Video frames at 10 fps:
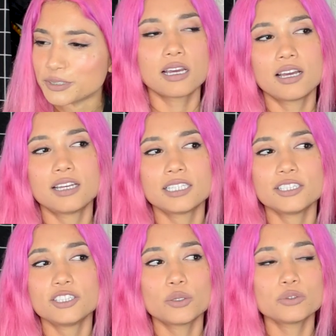And I
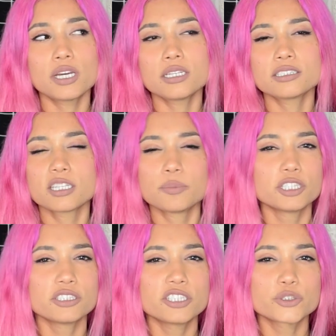know that sleeping
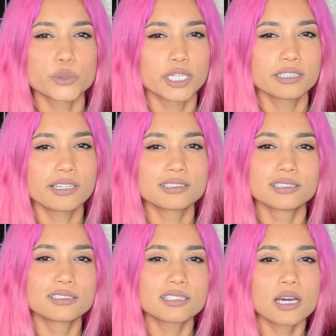in the train
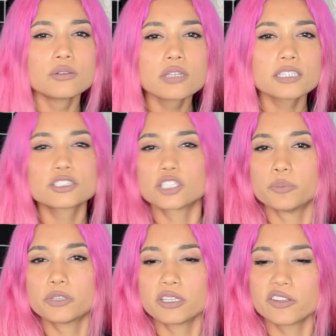doesn't sound like
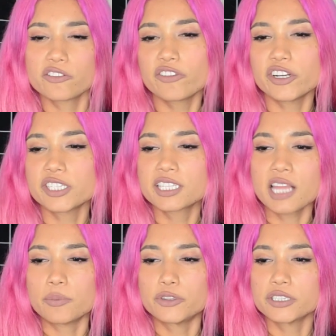something very
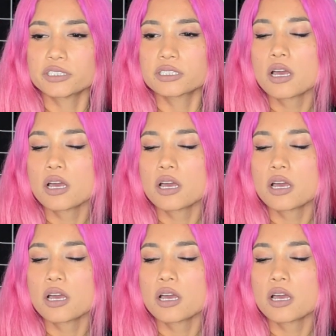glamorous,